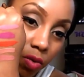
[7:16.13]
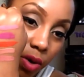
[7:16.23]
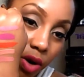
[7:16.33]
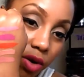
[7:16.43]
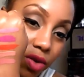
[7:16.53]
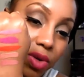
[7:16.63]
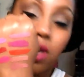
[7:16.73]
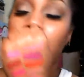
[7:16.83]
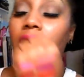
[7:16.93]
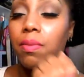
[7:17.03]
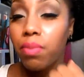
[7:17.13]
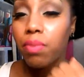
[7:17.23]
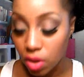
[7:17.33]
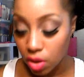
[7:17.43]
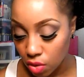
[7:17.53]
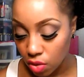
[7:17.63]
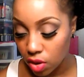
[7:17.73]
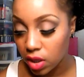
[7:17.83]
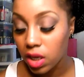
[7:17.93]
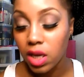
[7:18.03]
where you can like put it
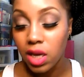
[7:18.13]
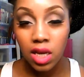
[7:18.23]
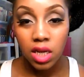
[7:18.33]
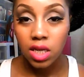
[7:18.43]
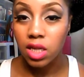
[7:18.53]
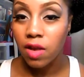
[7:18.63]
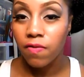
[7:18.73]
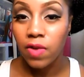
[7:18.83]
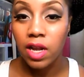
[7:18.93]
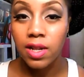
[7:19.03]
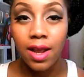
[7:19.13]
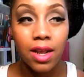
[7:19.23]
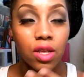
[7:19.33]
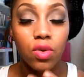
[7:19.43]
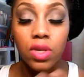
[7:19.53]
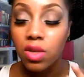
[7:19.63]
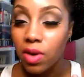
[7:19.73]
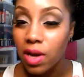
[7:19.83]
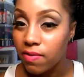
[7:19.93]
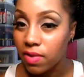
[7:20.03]
on, eat and stuff like that and you'll still
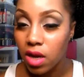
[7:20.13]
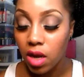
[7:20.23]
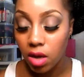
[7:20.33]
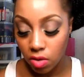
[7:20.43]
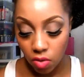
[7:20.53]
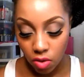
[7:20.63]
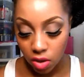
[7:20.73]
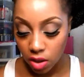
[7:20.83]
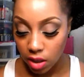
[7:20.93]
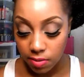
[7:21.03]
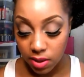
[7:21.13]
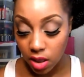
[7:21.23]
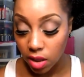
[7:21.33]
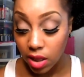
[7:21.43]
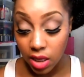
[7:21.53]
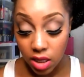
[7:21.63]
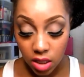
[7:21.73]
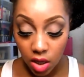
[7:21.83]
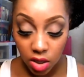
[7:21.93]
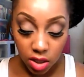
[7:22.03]
have the color on your lips. These
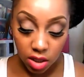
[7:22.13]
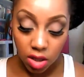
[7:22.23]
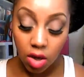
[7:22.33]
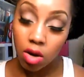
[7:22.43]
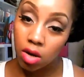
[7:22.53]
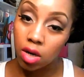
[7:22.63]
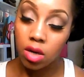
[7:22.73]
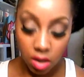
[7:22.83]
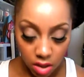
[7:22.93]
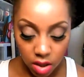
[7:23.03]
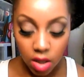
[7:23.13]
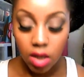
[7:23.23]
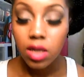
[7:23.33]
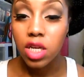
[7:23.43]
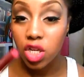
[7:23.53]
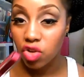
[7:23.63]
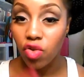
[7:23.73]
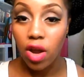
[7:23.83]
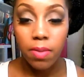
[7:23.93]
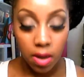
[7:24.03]
glosses are, just
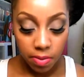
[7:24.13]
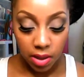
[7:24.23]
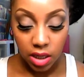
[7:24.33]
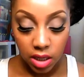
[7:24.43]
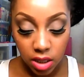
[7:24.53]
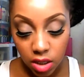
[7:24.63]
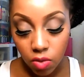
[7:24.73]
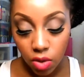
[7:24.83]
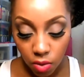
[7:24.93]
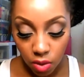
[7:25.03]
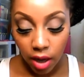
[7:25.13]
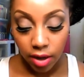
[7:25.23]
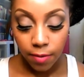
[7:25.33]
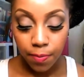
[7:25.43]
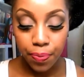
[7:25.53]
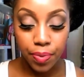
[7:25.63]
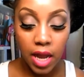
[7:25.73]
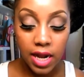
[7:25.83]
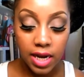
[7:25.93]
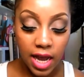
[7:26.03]
grab a couple of these too, you will like them.
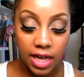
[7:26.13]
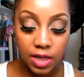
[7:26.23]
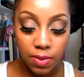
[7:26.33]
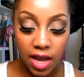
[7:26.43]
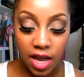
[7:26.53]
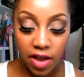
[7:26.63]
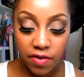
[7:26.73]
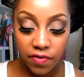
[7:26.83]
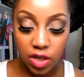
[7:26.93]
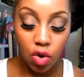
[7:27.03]
And the last one I have is